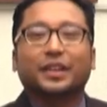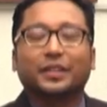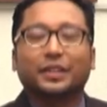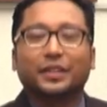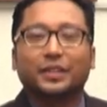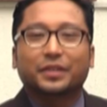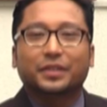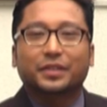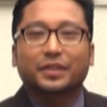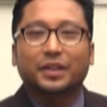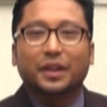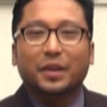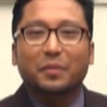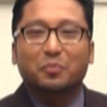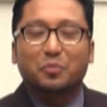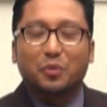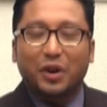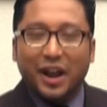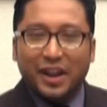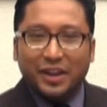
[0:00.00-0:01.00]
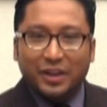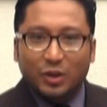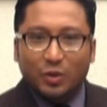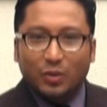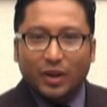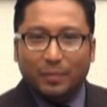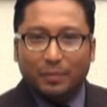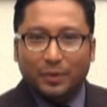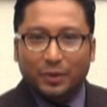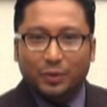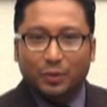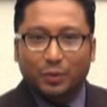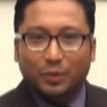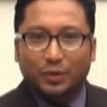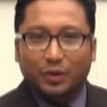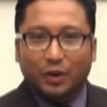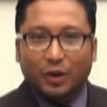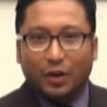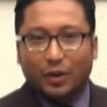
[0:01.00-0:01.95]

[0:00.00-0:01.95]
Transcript: in this brand new episode